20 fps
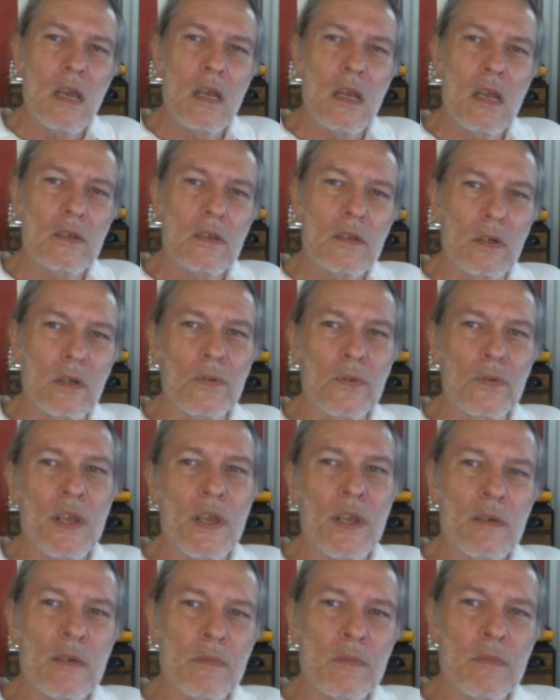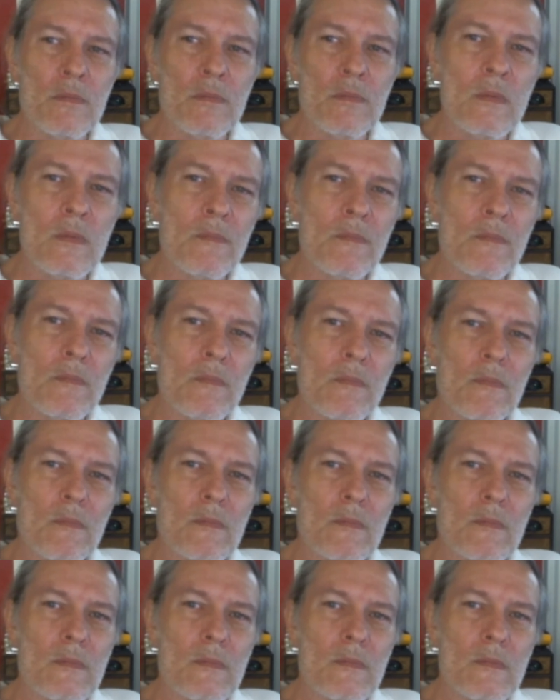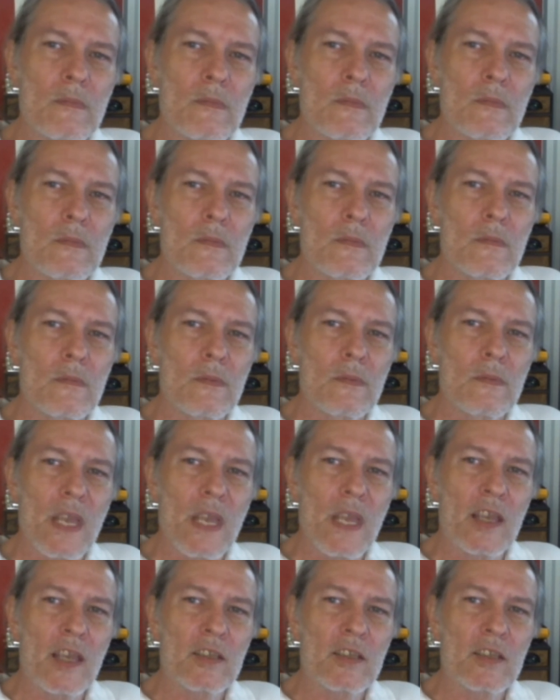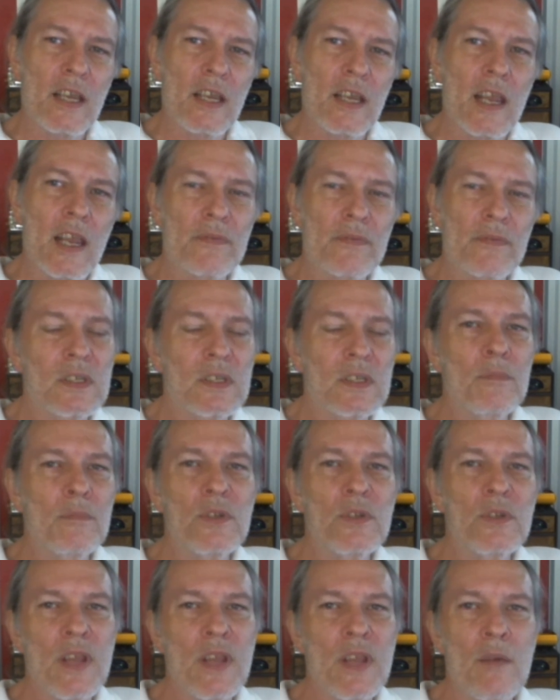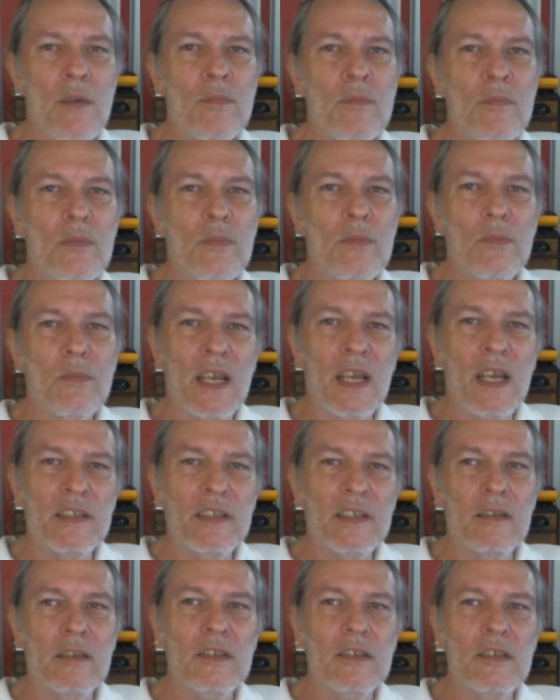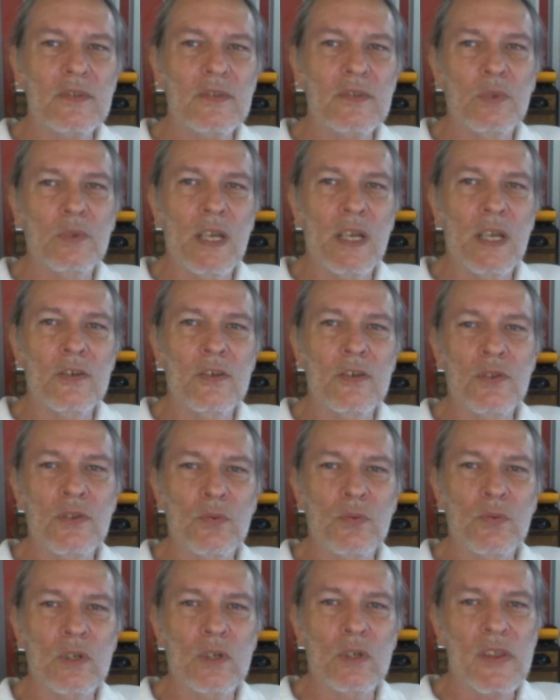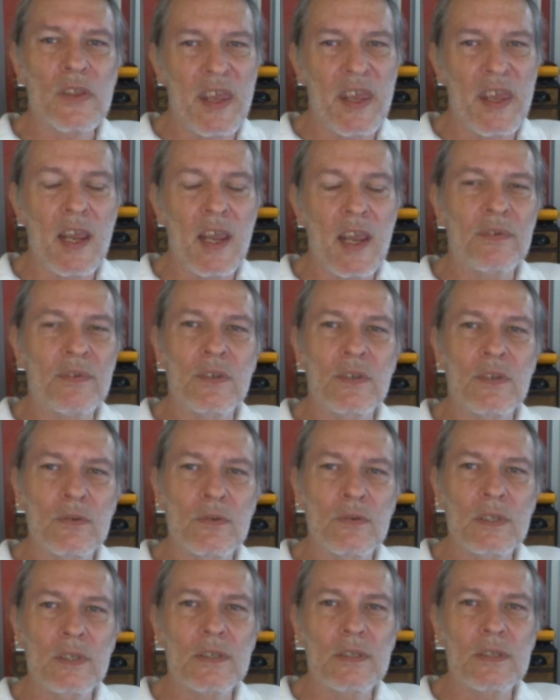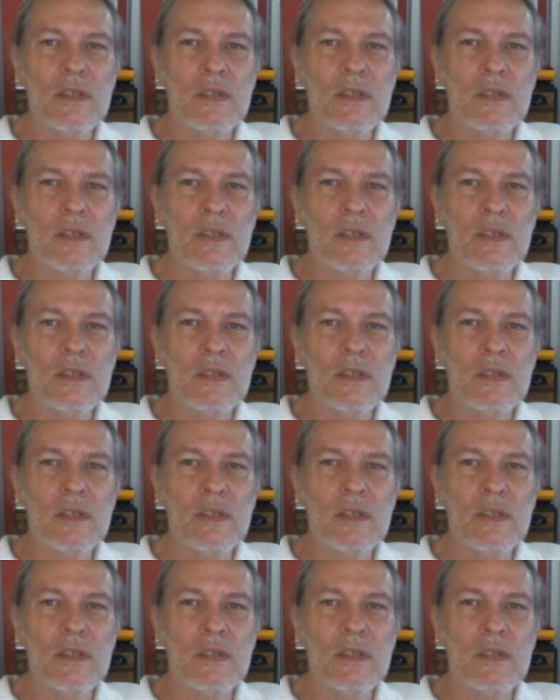told them that I have to come to them. My dentist will not do the work, they have to do it.